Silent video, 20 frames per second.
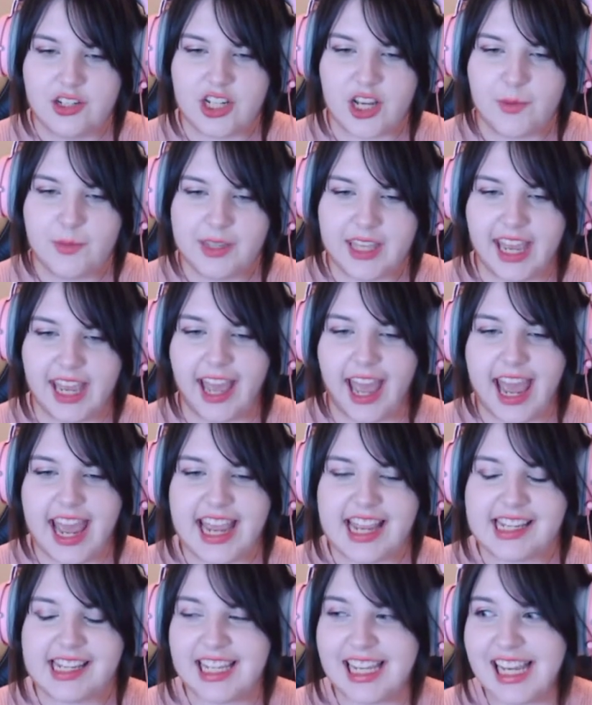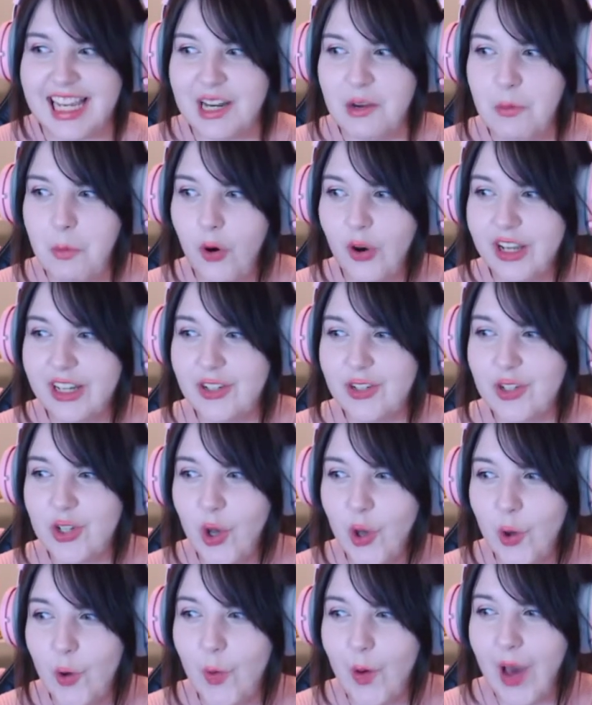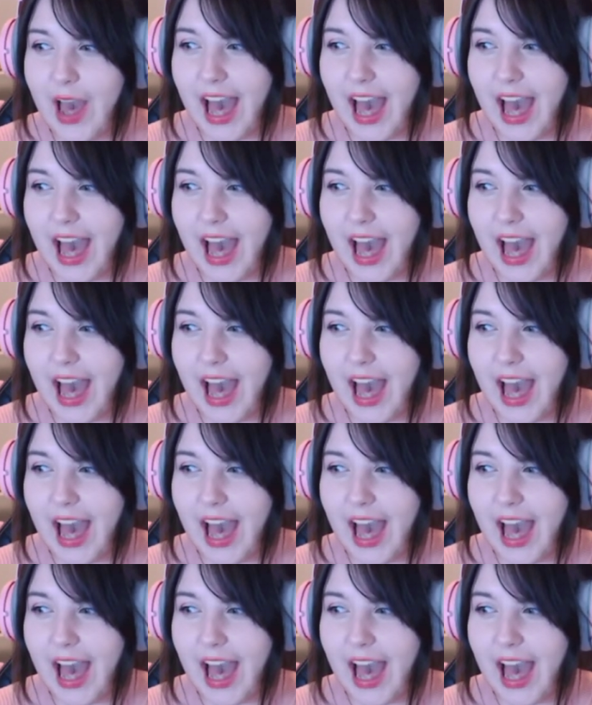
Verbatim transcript: Jump King, 18.2